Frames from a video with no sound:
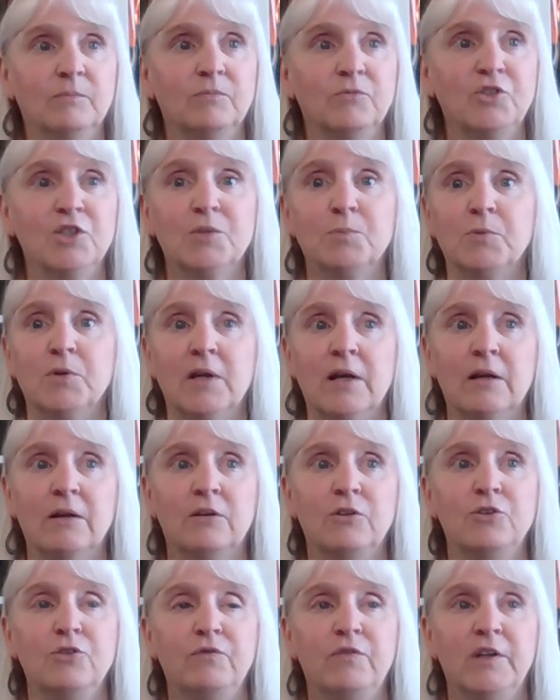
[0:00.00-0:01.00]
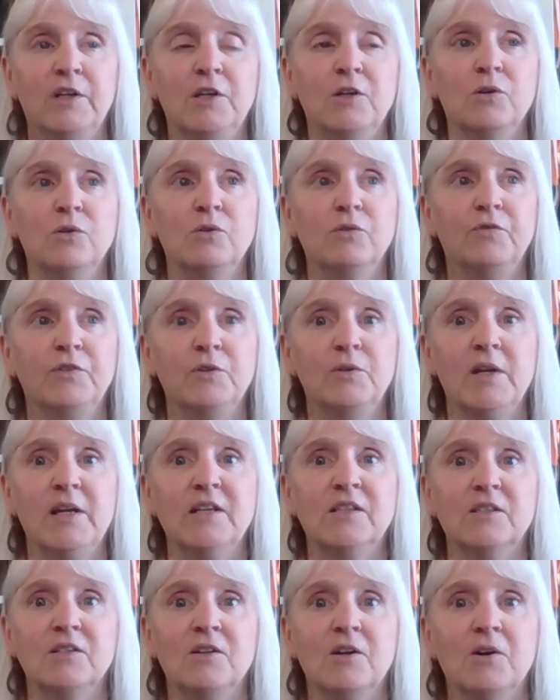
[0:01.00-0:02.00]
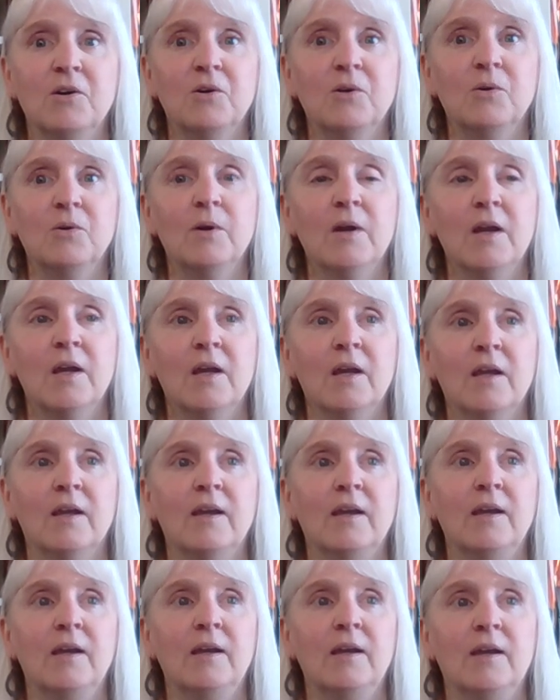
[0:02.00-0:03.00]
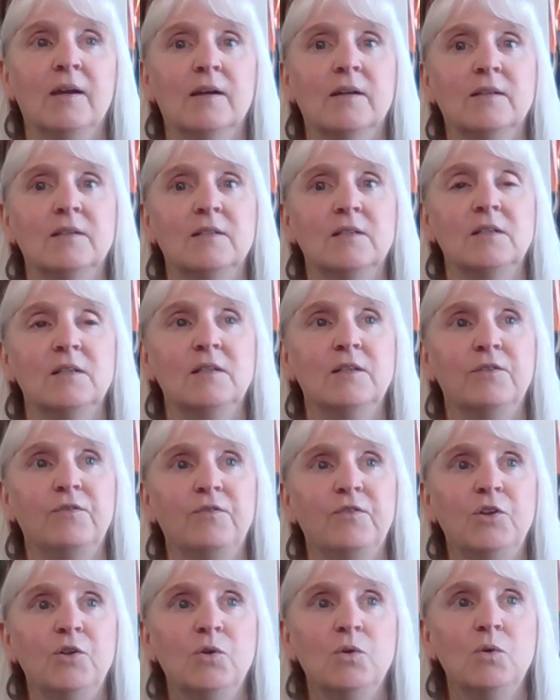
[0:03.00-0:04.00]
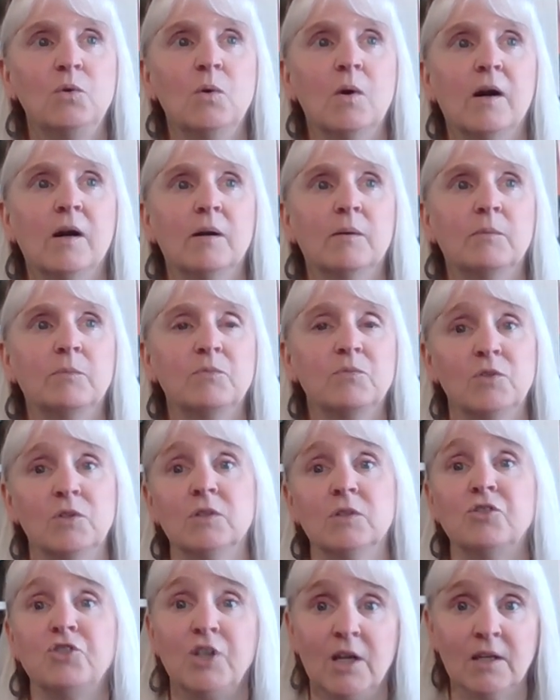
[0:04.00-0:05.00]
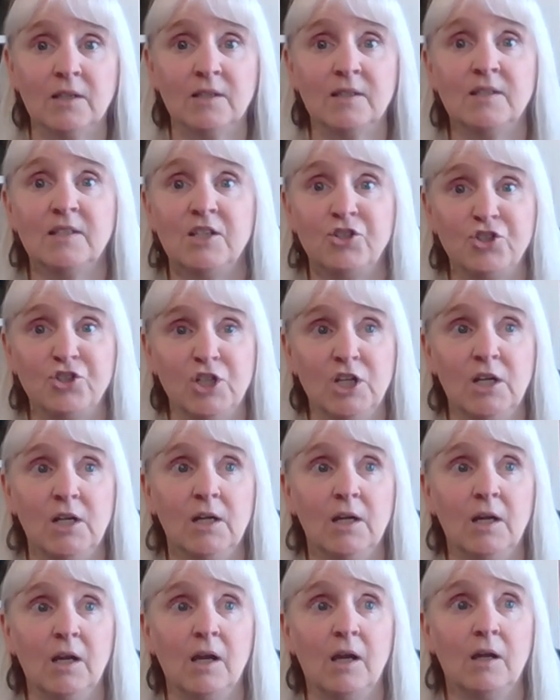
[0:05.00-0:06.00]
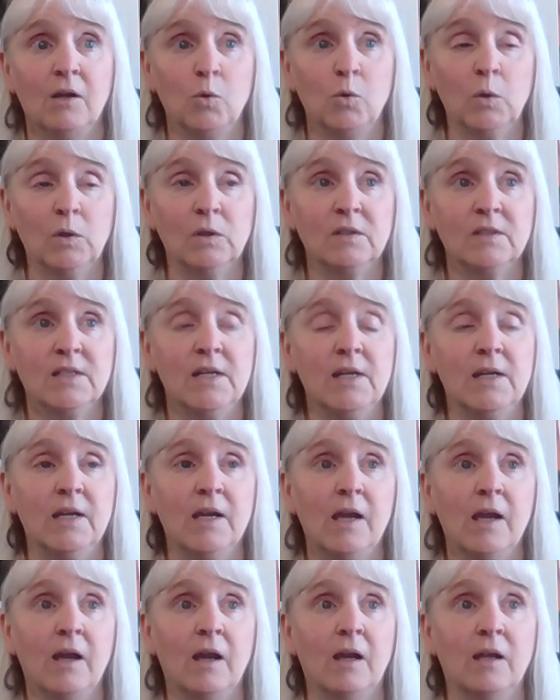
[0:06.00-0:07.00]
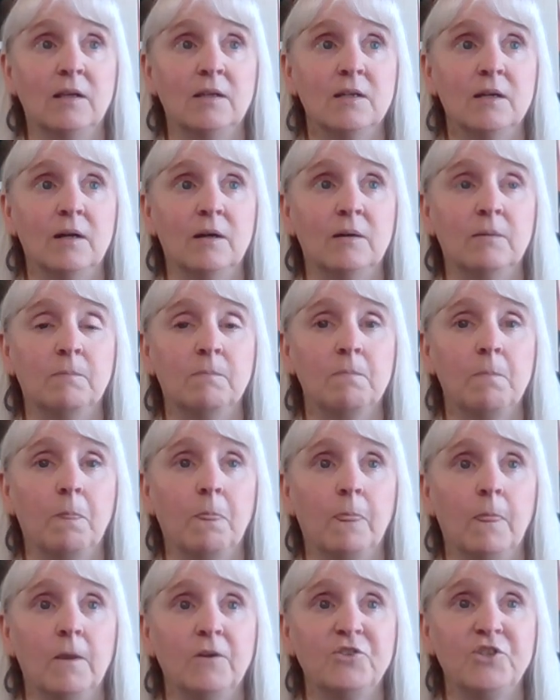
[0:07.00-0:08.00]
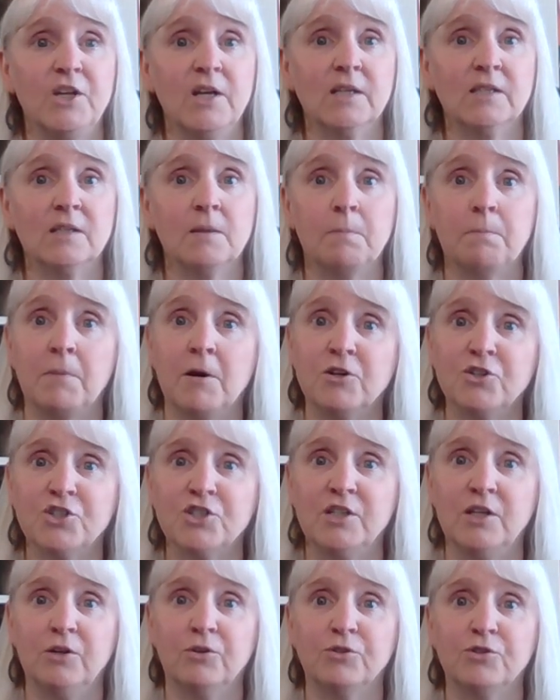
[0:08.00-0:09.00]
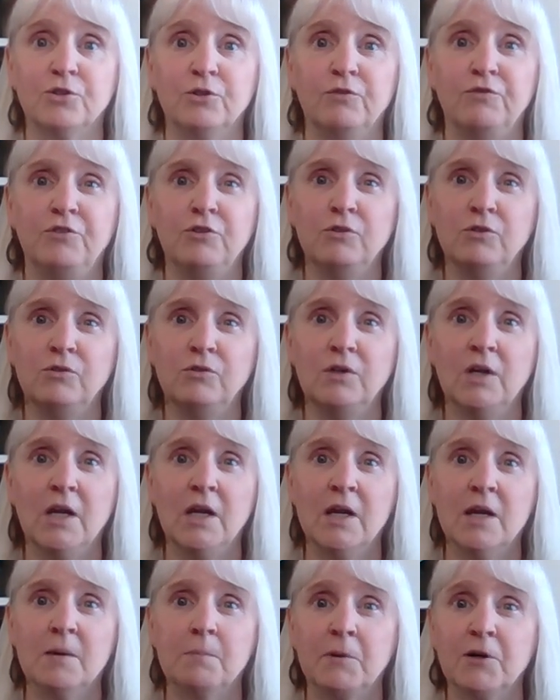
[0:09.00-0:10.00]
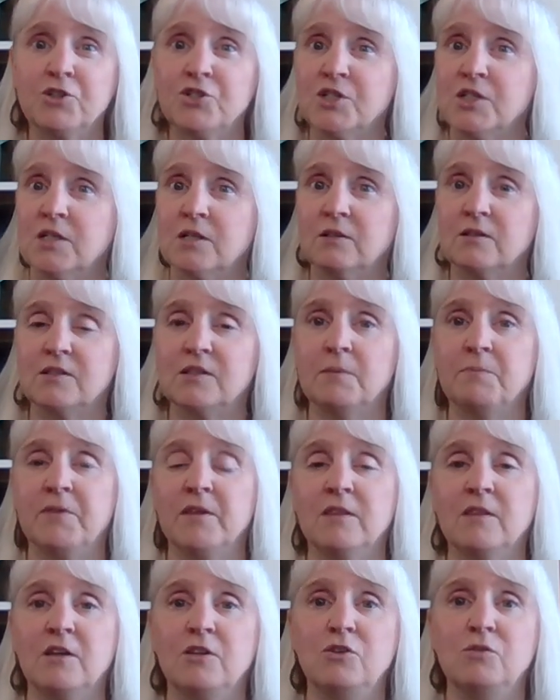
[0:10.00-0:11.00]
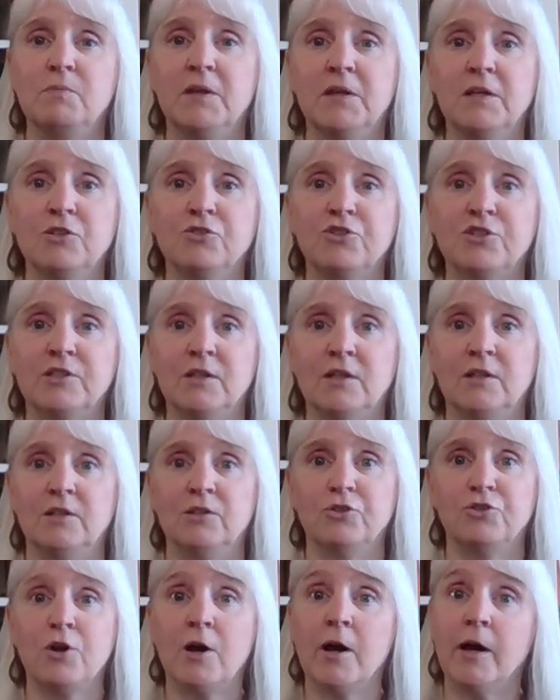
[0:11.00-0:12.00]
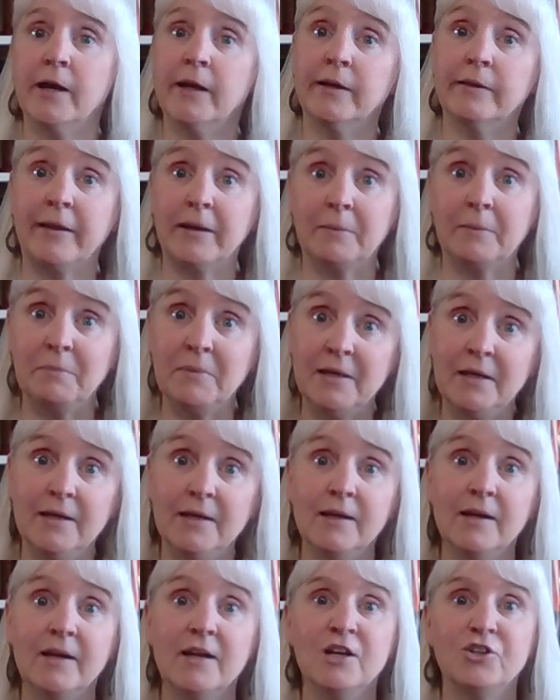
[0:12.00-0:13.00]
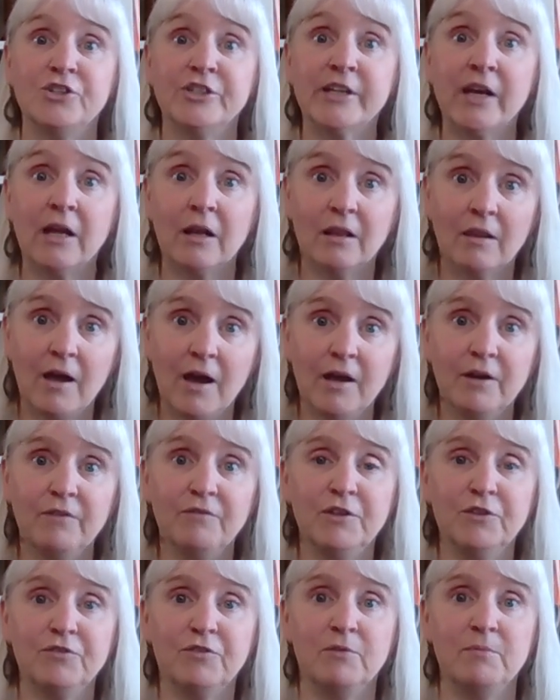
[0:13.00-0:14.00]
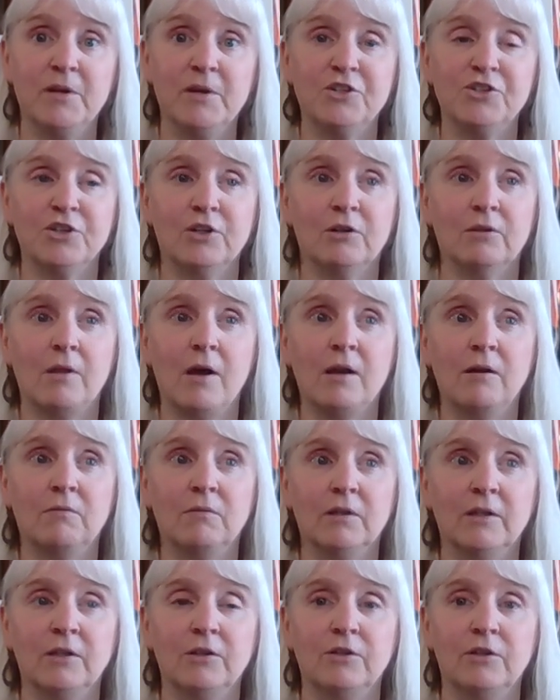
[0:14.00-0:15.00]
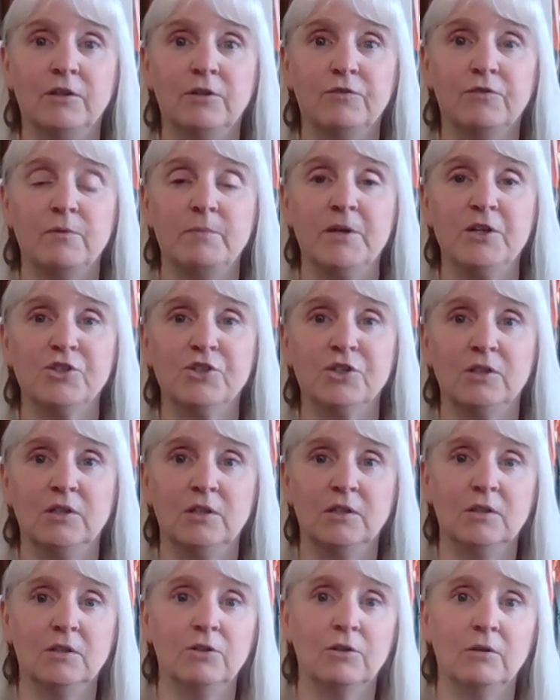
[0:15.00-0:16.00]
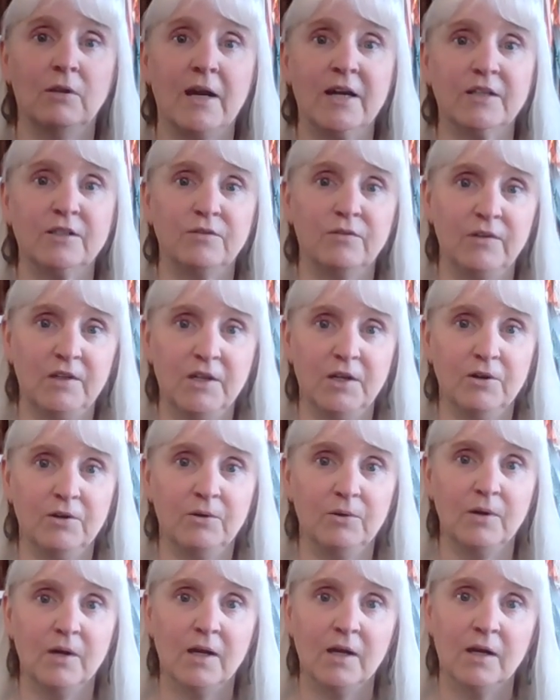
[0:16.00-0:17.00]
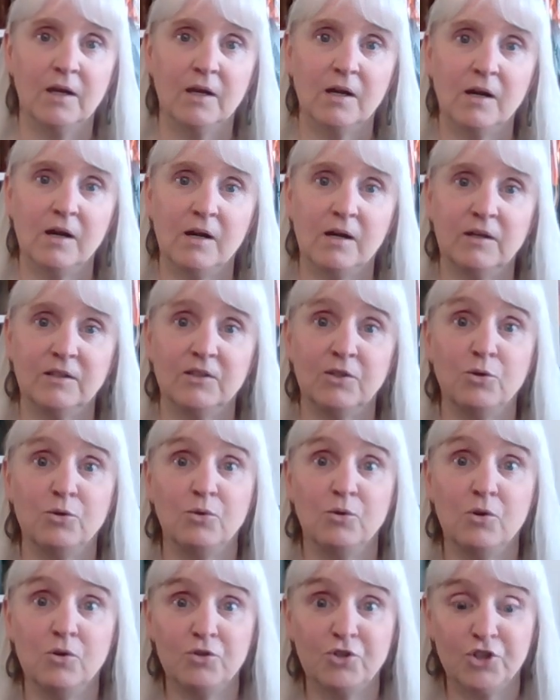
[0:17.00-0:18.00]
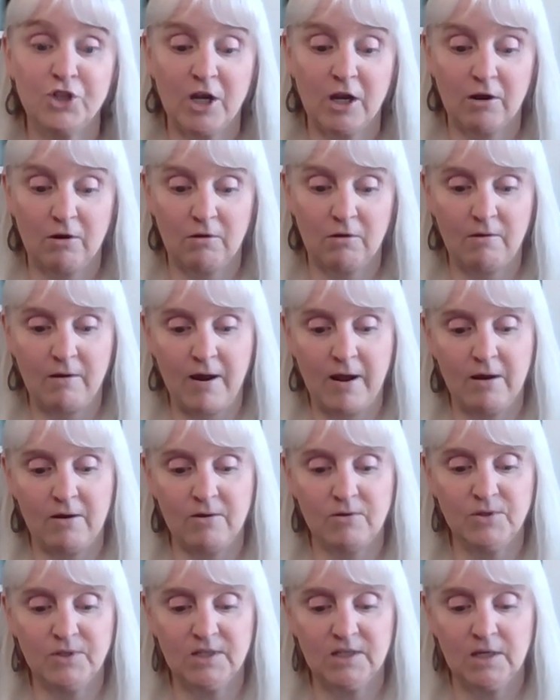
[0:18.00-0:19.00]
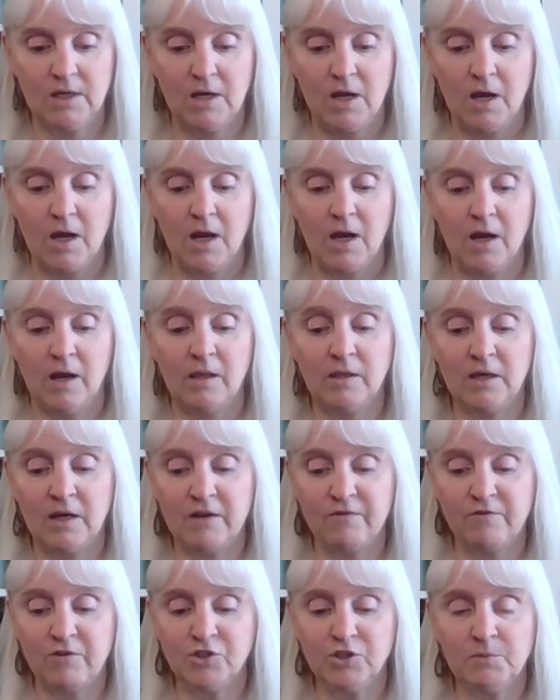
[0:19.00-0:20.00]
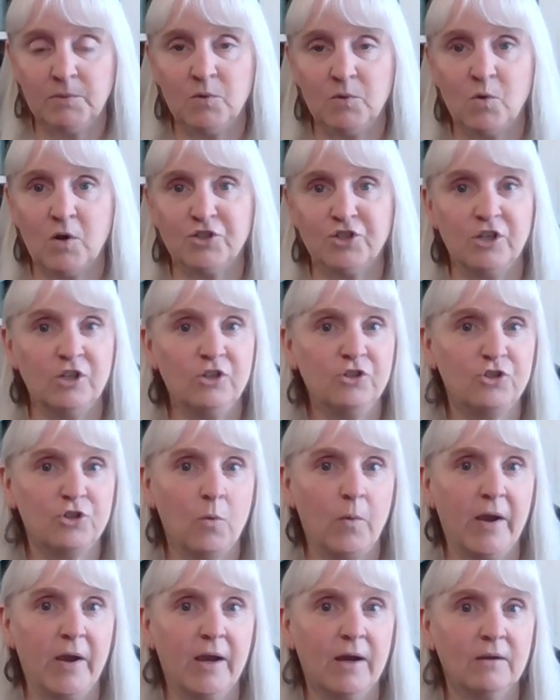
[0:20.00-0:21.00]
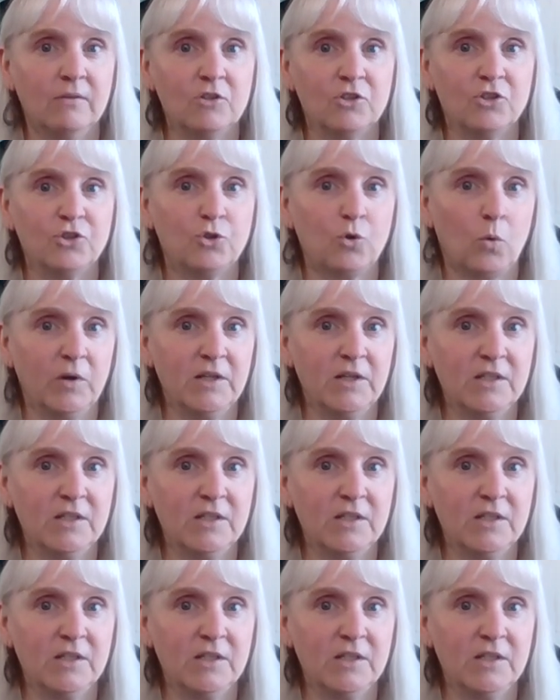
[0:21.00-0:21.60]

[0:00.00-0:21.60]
just put out a new video a few days ago, and if you she has stitching and quilting, and she has some punch needles. So if you punch needle is something that you've been interested in trying, like me, she's got a lot of information, a lot of really good information in her last video. So go check her out. And then I've also been watching Joanne, the Story